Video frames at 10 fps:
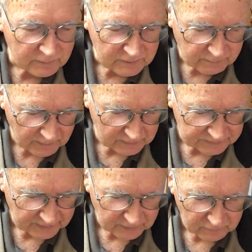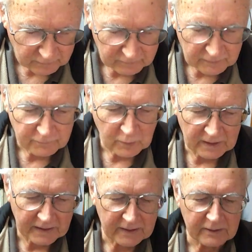with this one I started off with, the
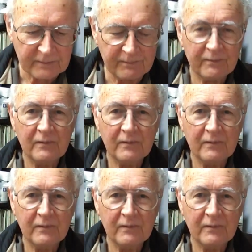voigtlander.